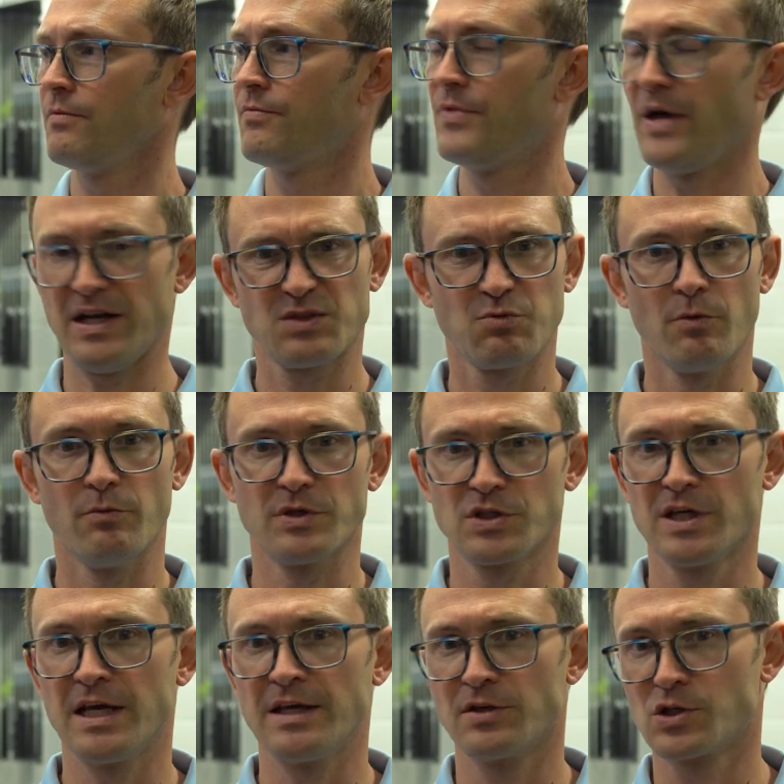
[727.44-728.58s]
that's what we're
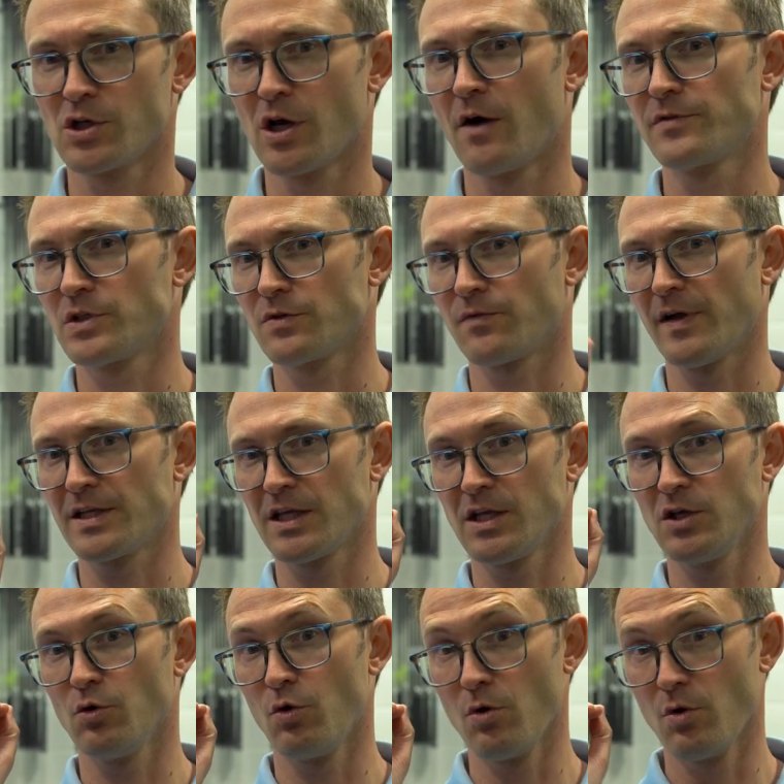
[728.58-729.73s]
seeing. The shaft is affecting
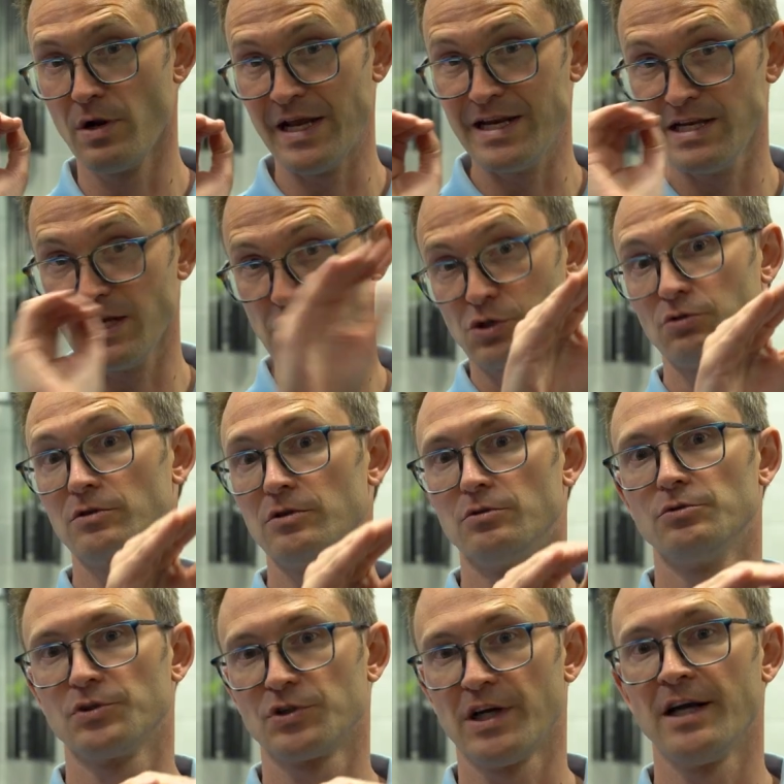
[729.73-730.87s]
your initial
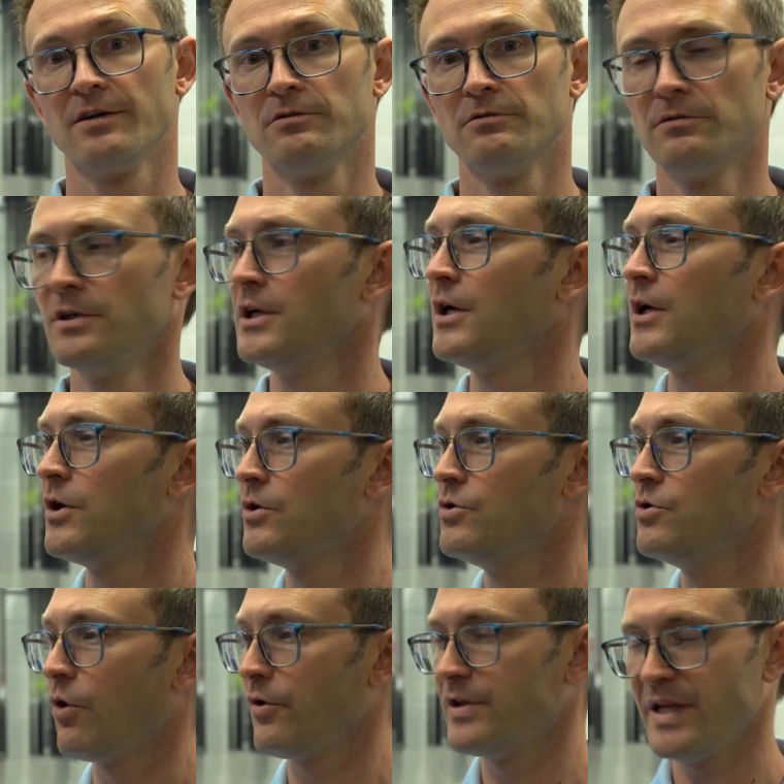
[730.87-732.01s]
launch angle,
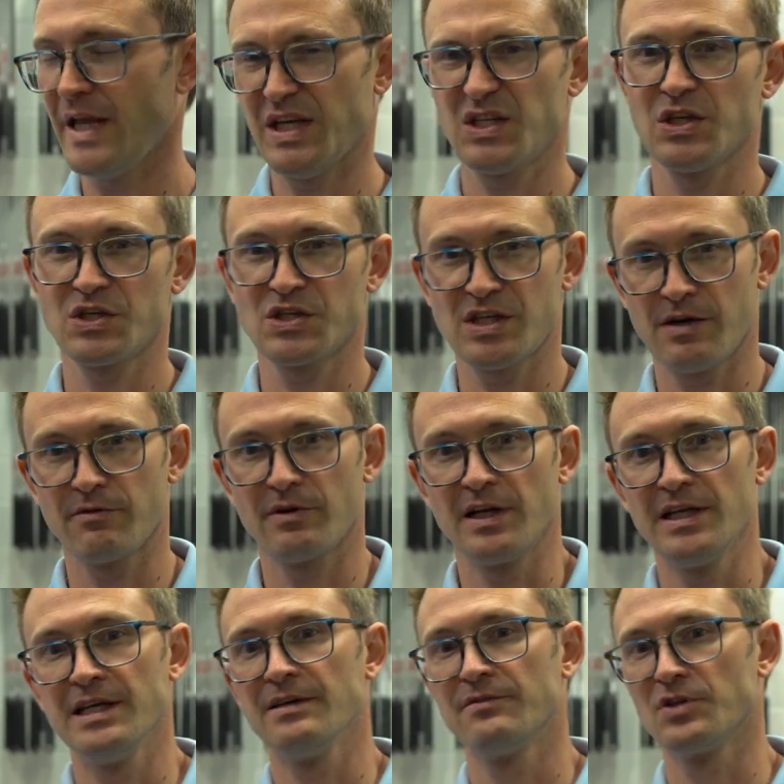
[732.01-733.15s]
not
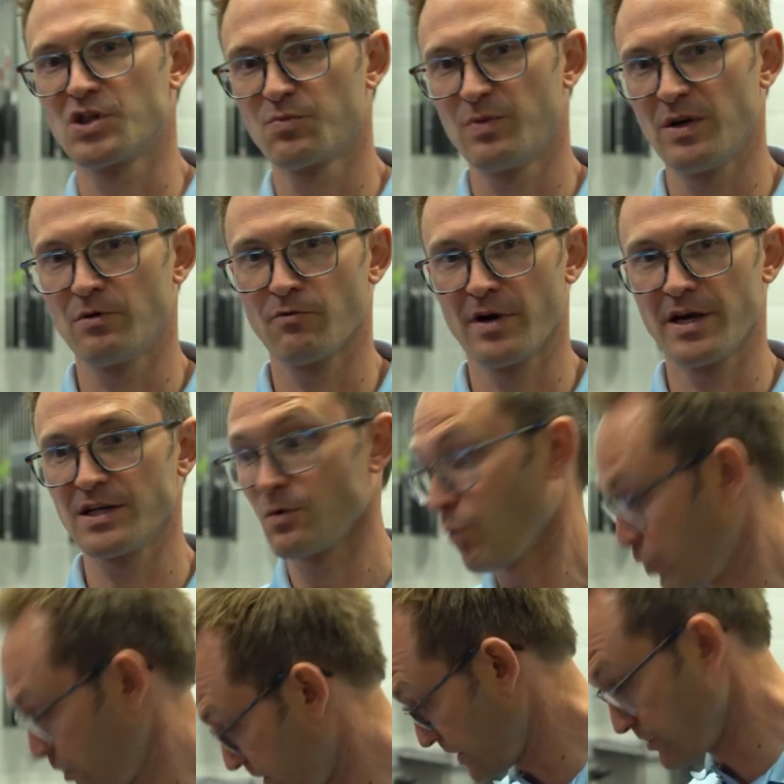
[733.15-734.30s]
necessarily the spin rate
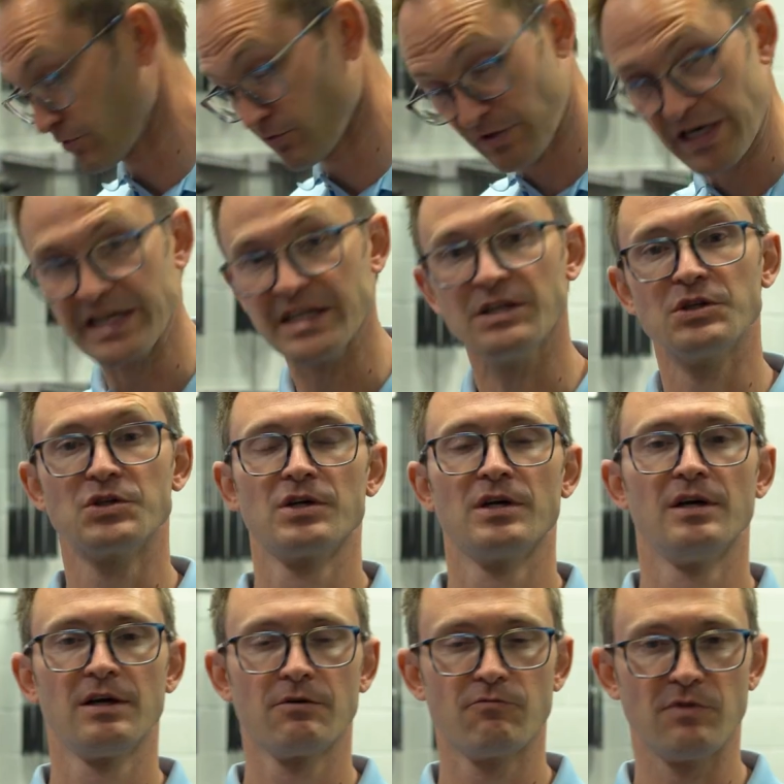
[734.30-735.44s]
within the range
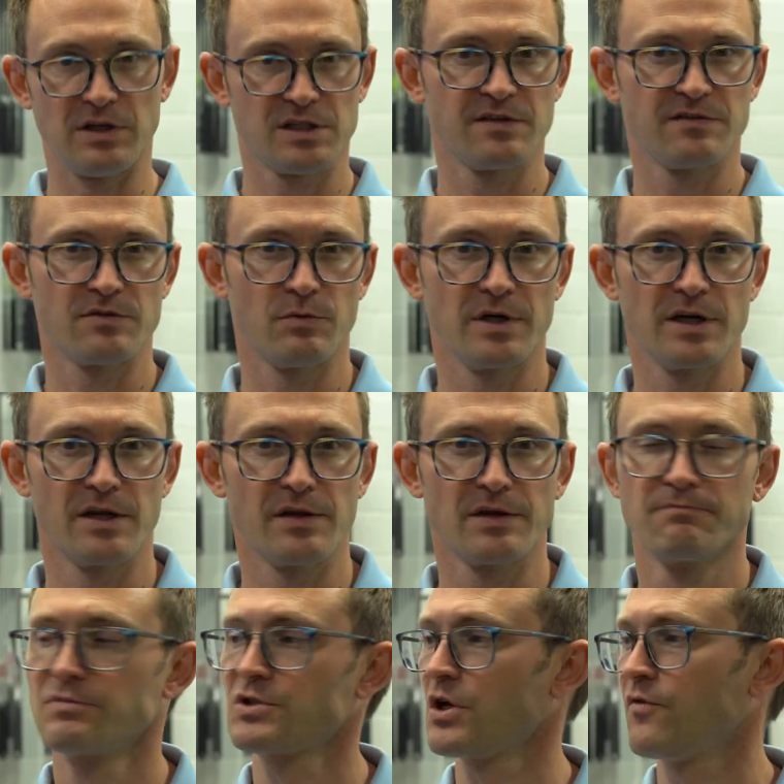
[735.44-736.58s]
relative to one another.
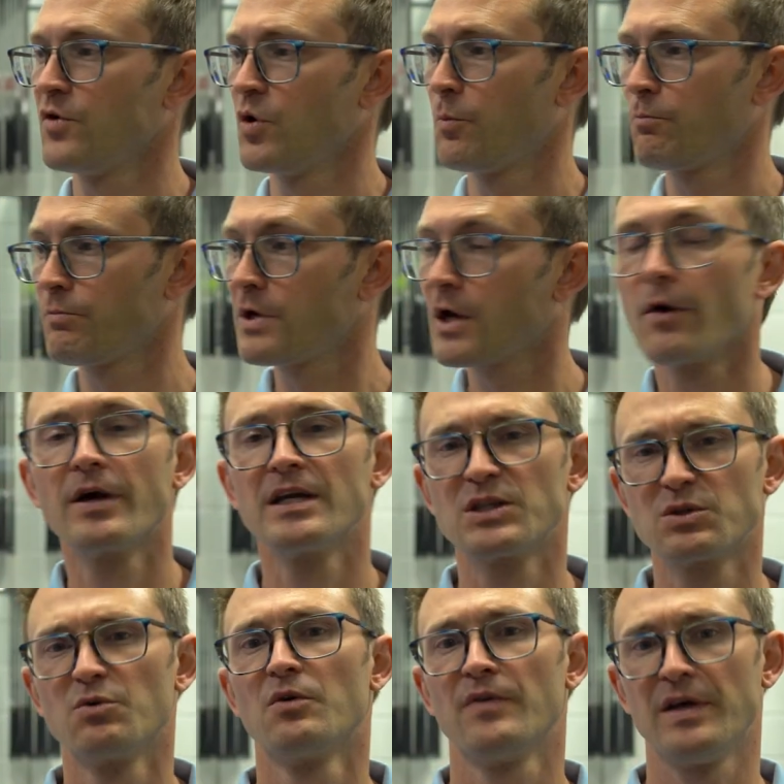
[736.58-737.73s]
So if you're going
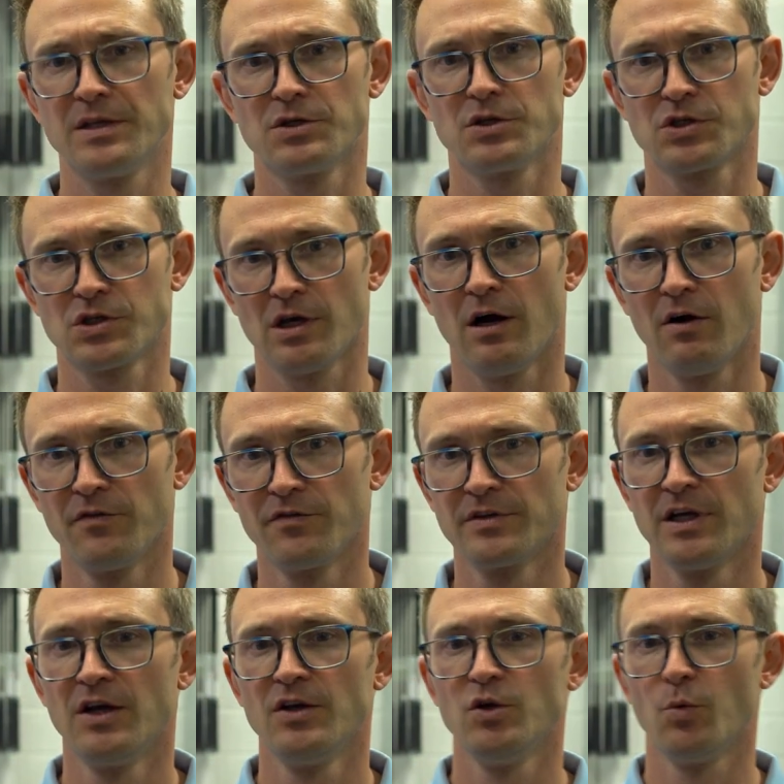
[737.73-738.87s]
into a Ventus shaft,
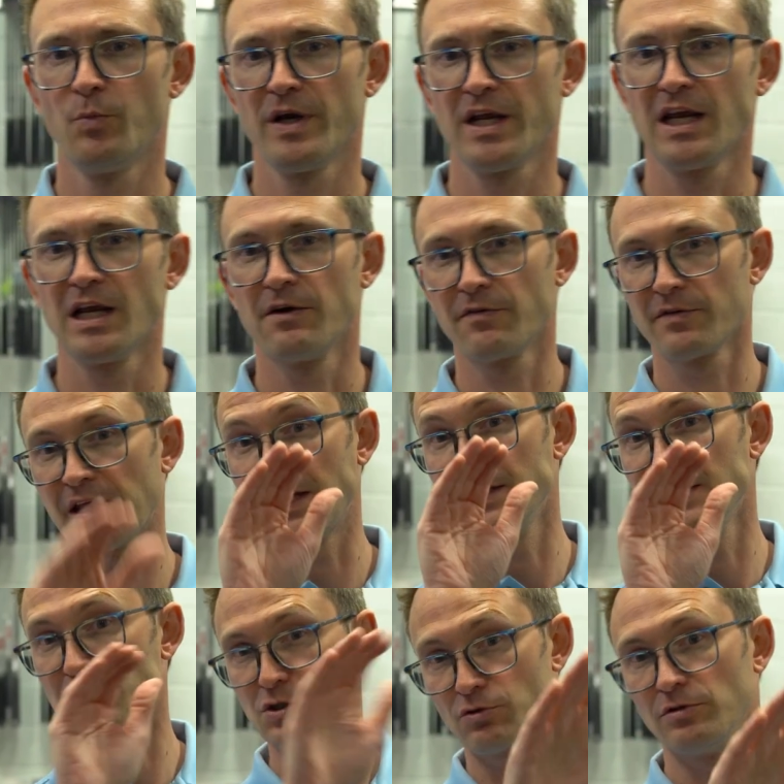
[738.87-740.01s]
you're picking it for that
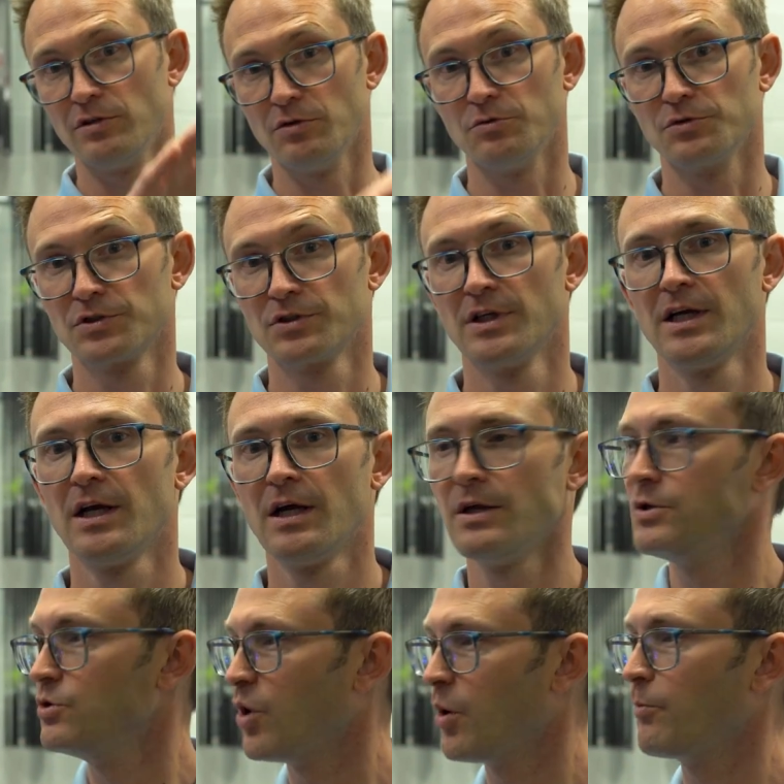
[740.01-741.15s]
initial launch,
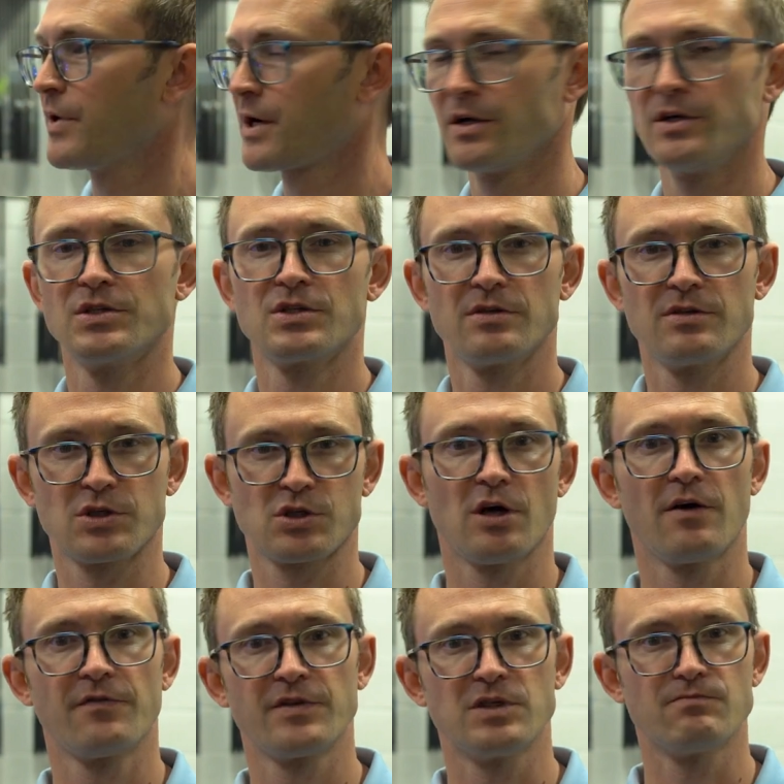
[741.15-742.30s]
not because the
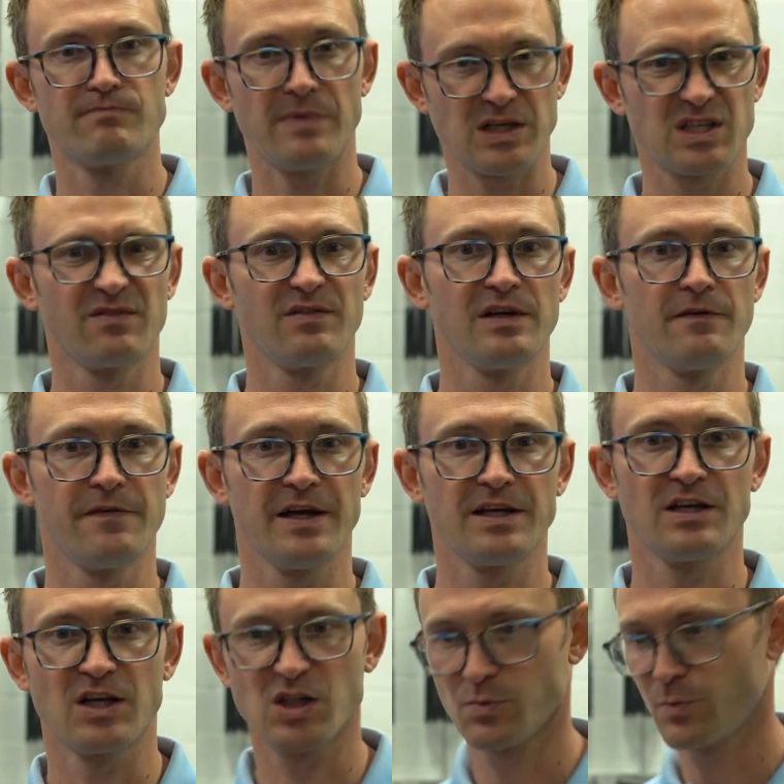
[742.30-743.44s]
shaft is massively
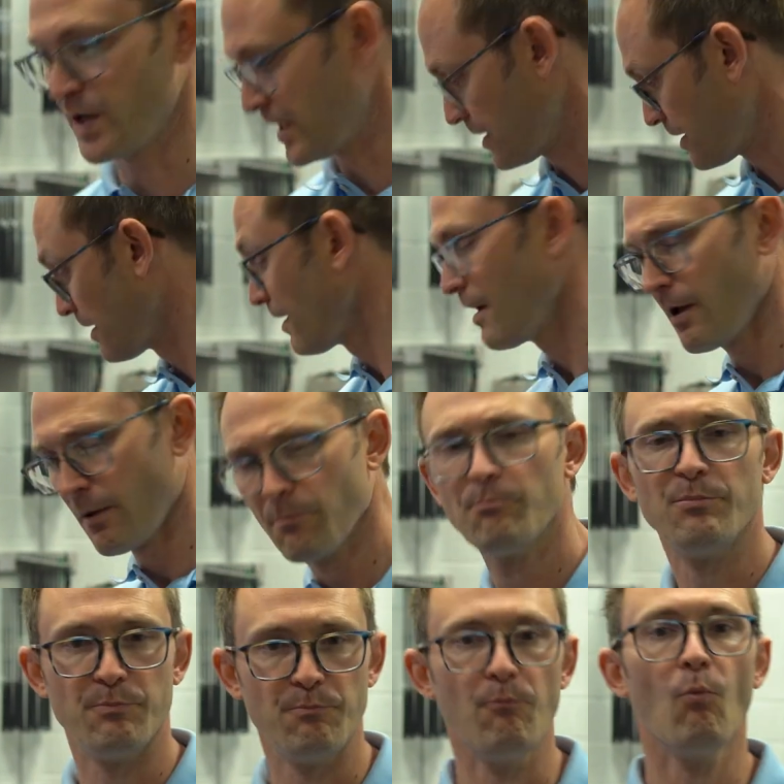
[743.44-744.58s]
affecting spin
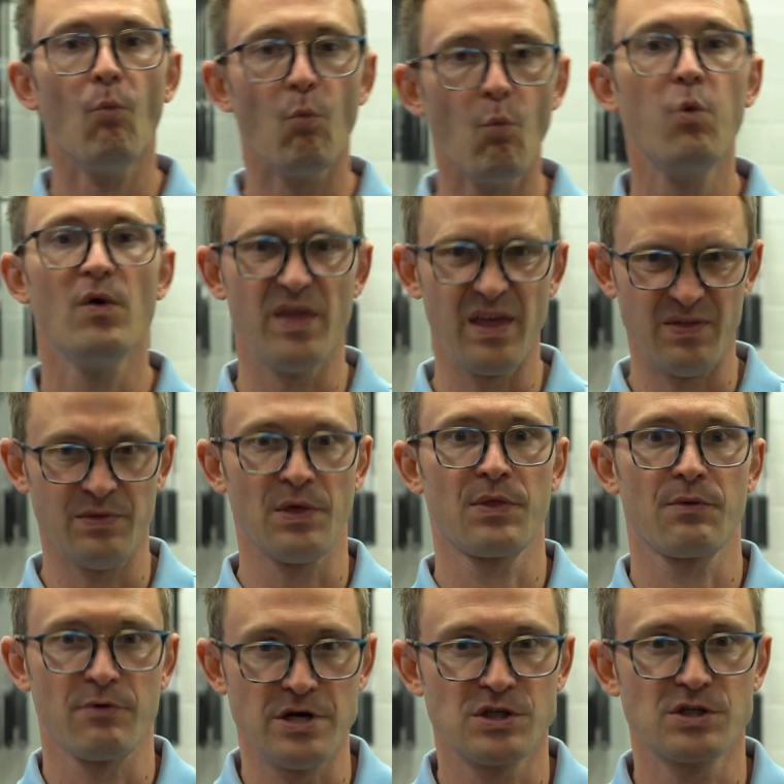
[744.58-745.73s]
within the
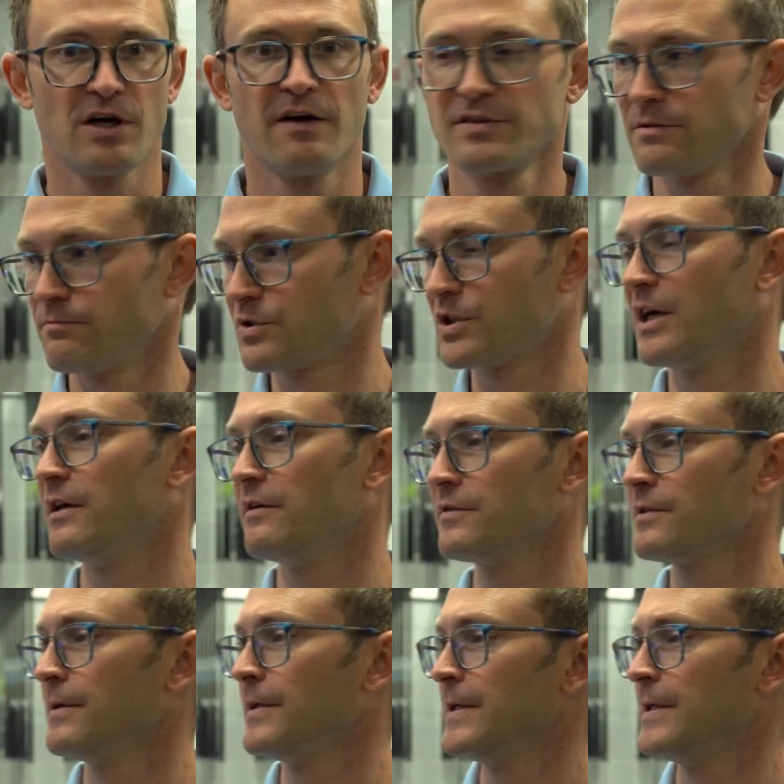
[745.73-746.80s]
three shafts themselves.